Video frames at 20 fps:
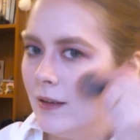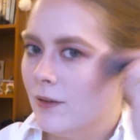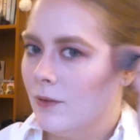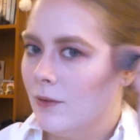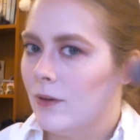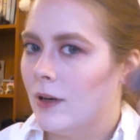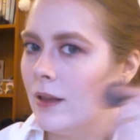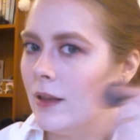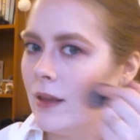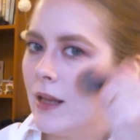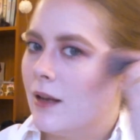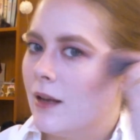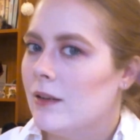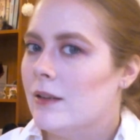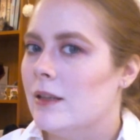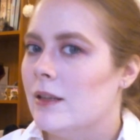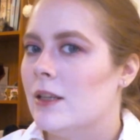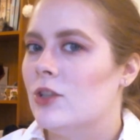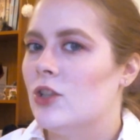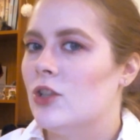Right there
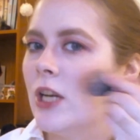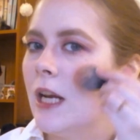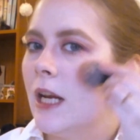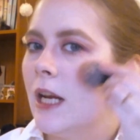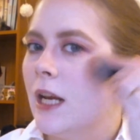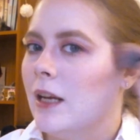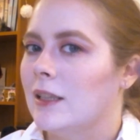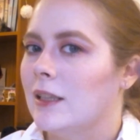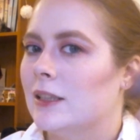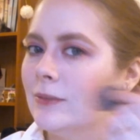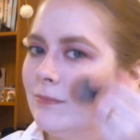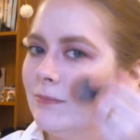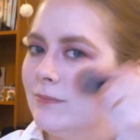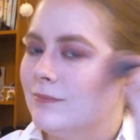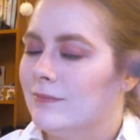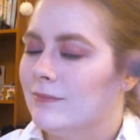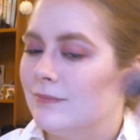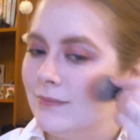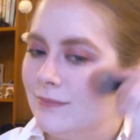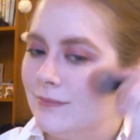on the cheek.
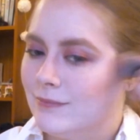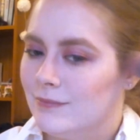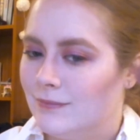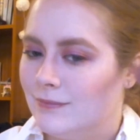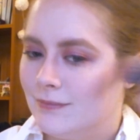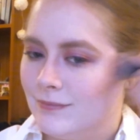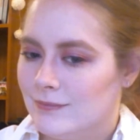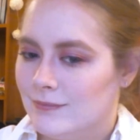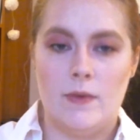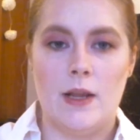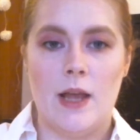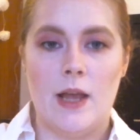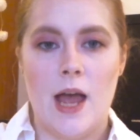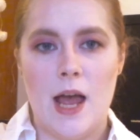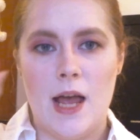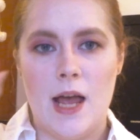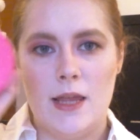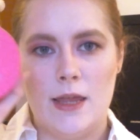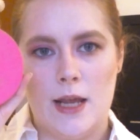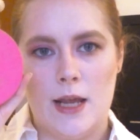
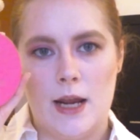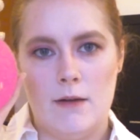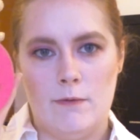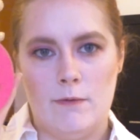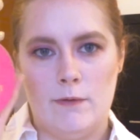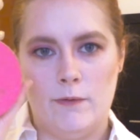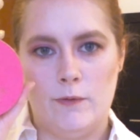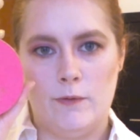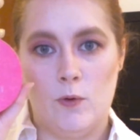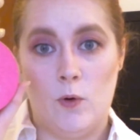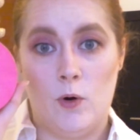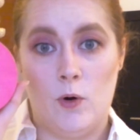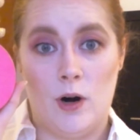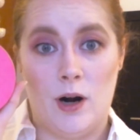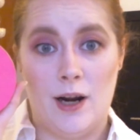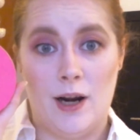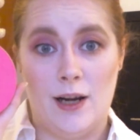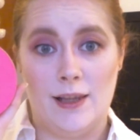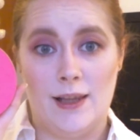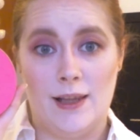And then for
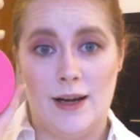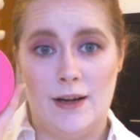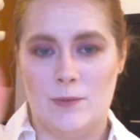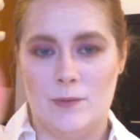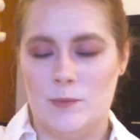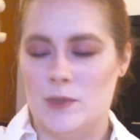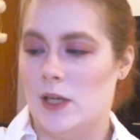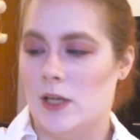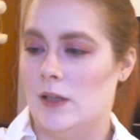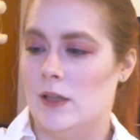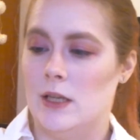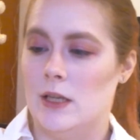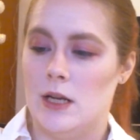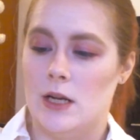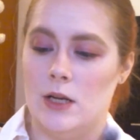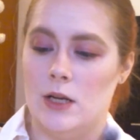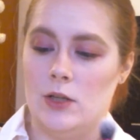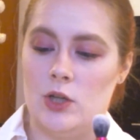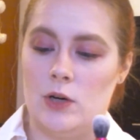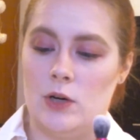highlighter, I'm taking
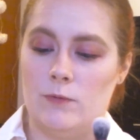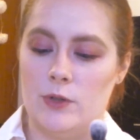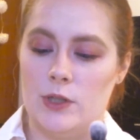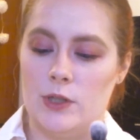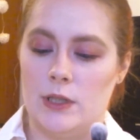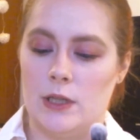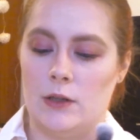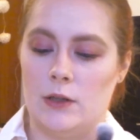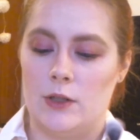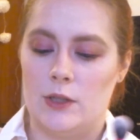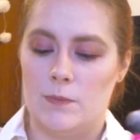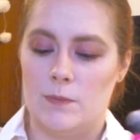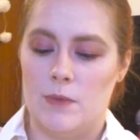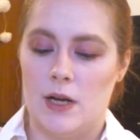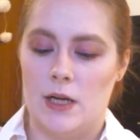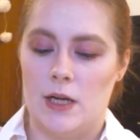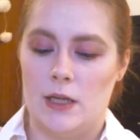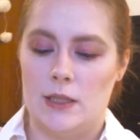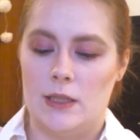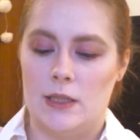the Jeffree Star
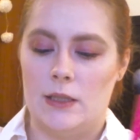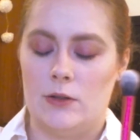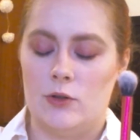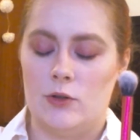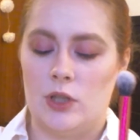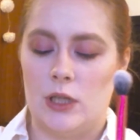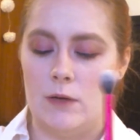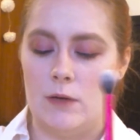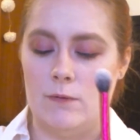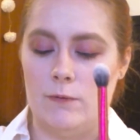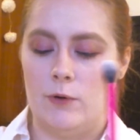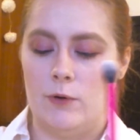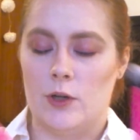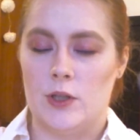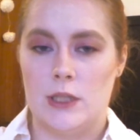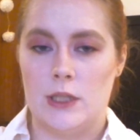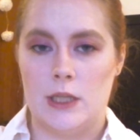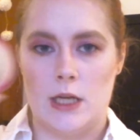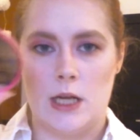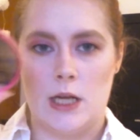Cosmetics Skin
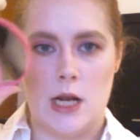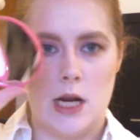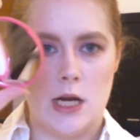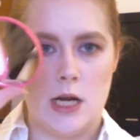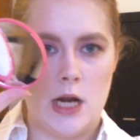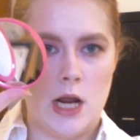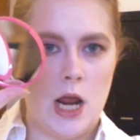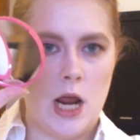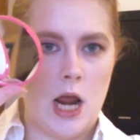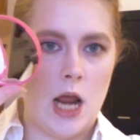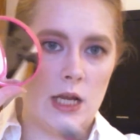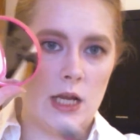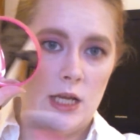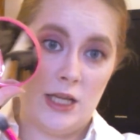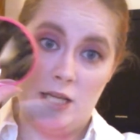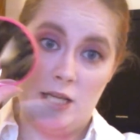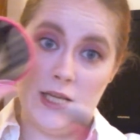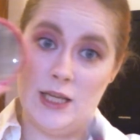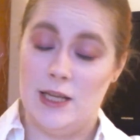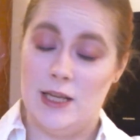Frost in
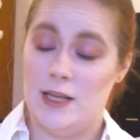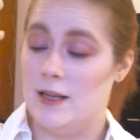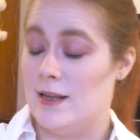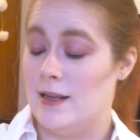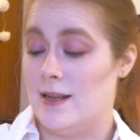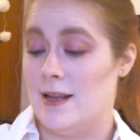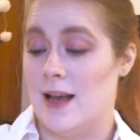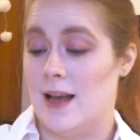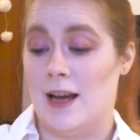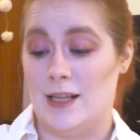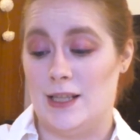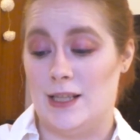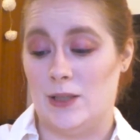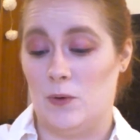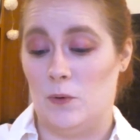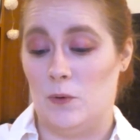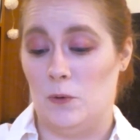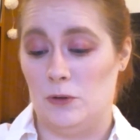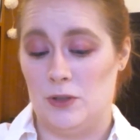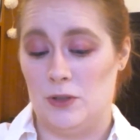Ice
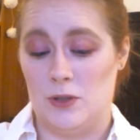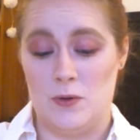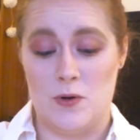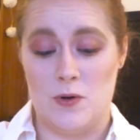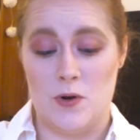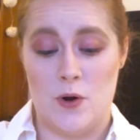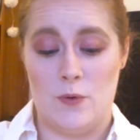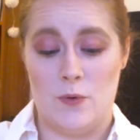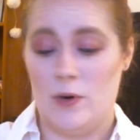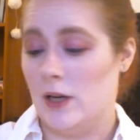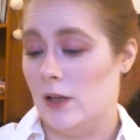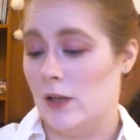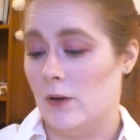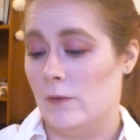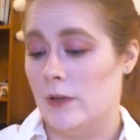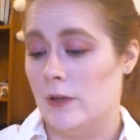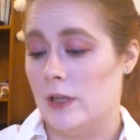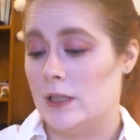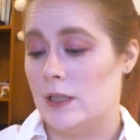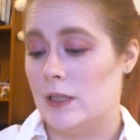Cold. You know I love
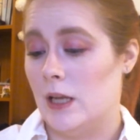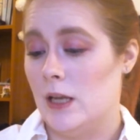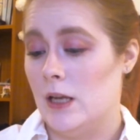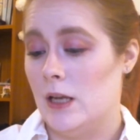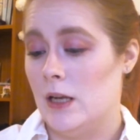this.